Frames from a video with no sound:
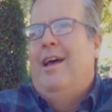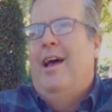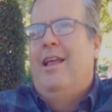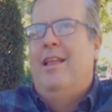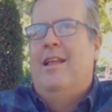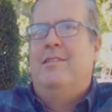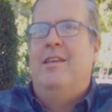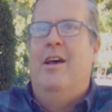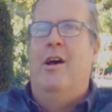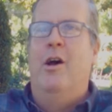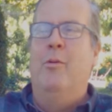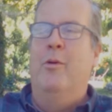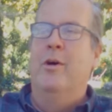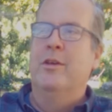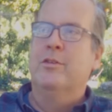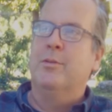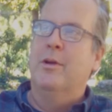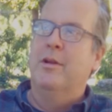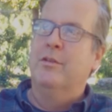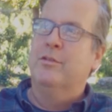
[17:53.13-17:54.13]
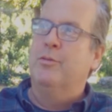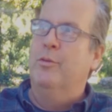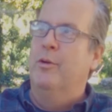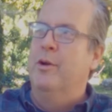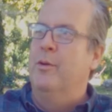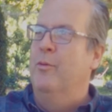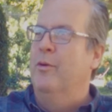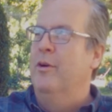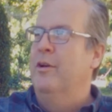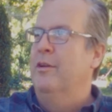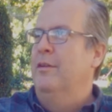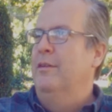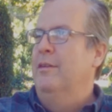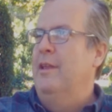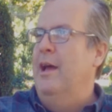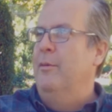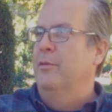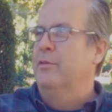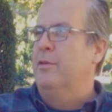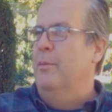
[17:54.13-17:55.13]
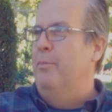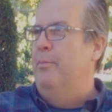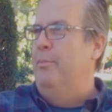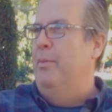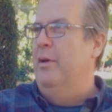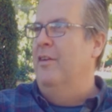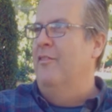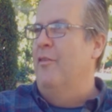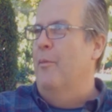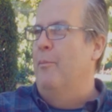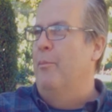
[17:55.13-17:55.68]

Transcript: That's how I was when I was twenty-one. That was a bit of a